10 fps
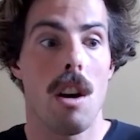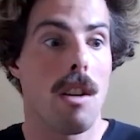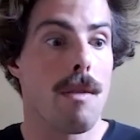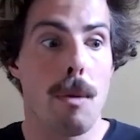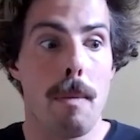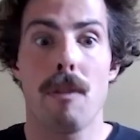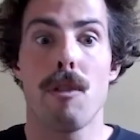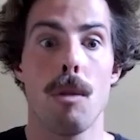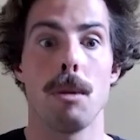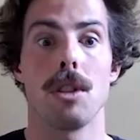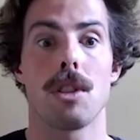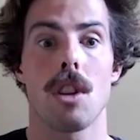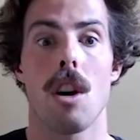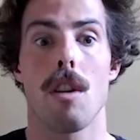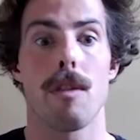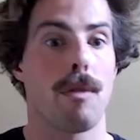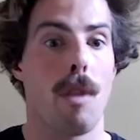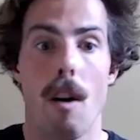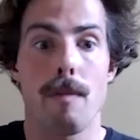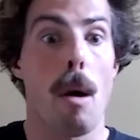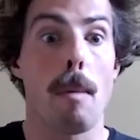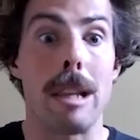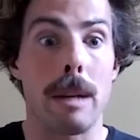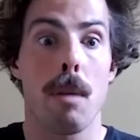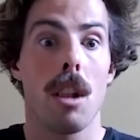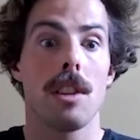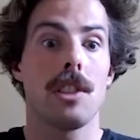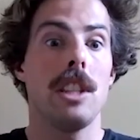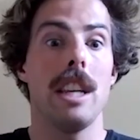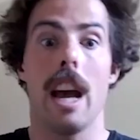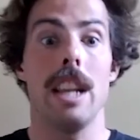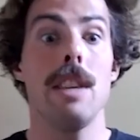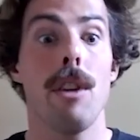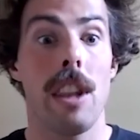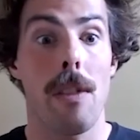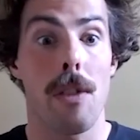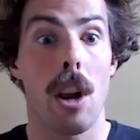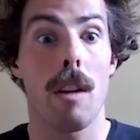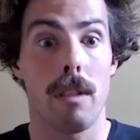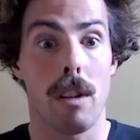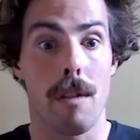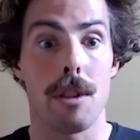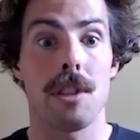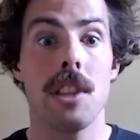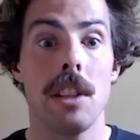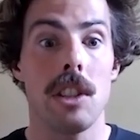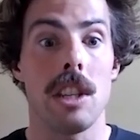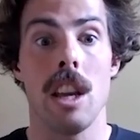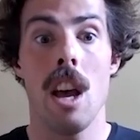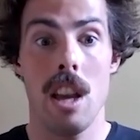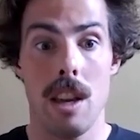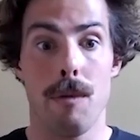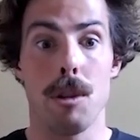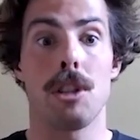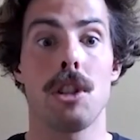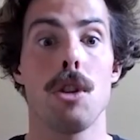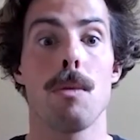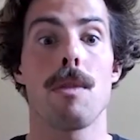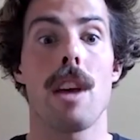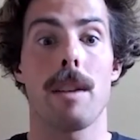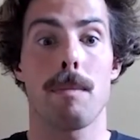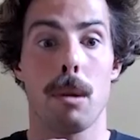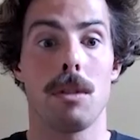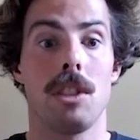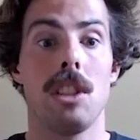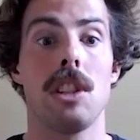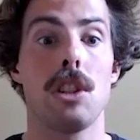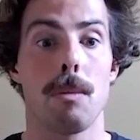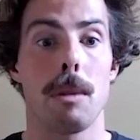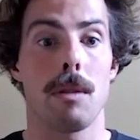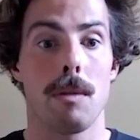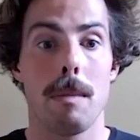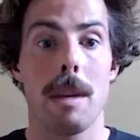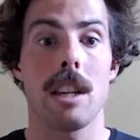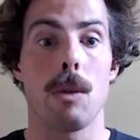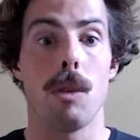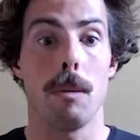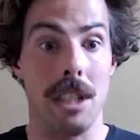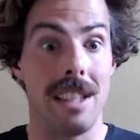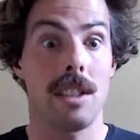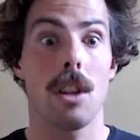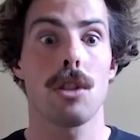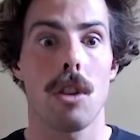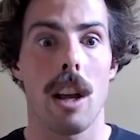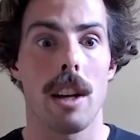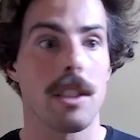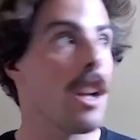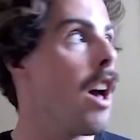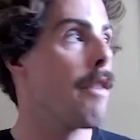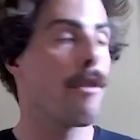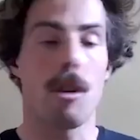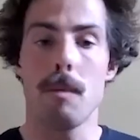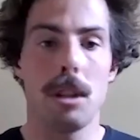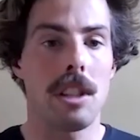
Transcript: uh, the performance of, of public policy and even at the level of the city if we assume that decision making will be decentralized for a